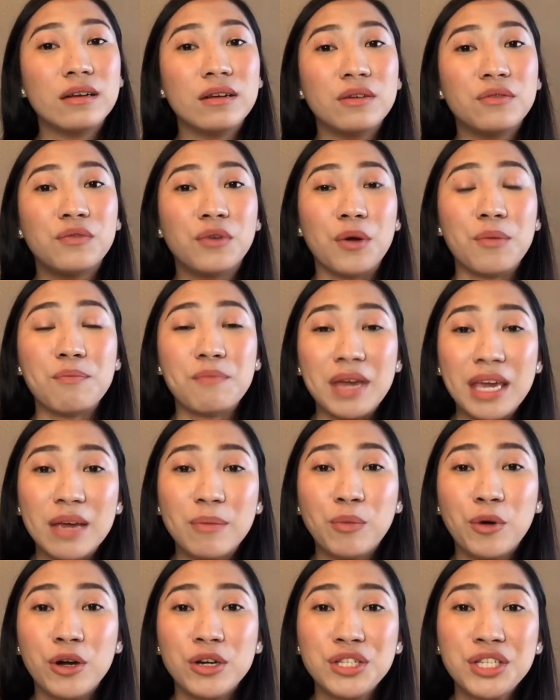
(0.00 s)
For me
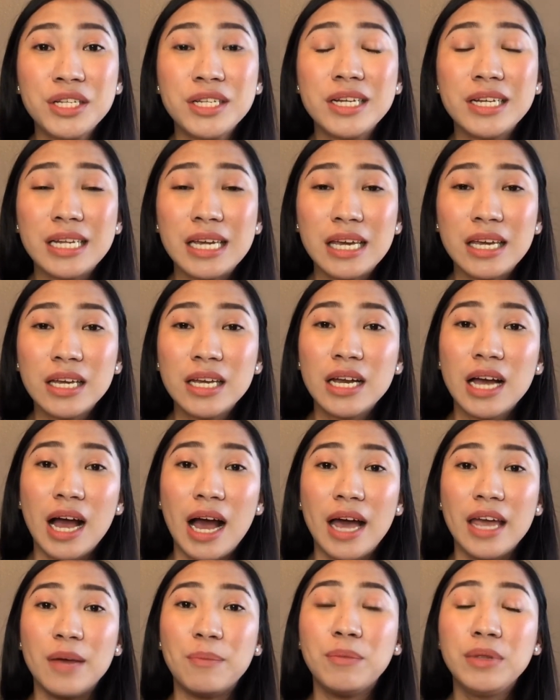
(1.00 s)
personally,
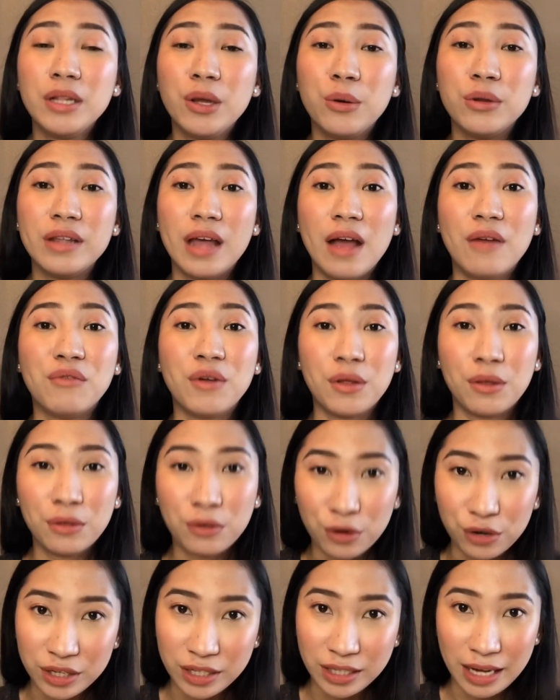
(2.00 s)
I upload every
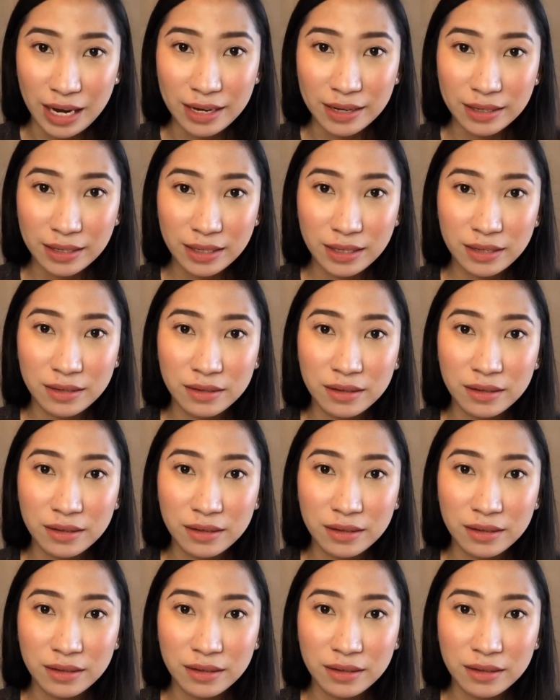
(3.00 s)
Thursdays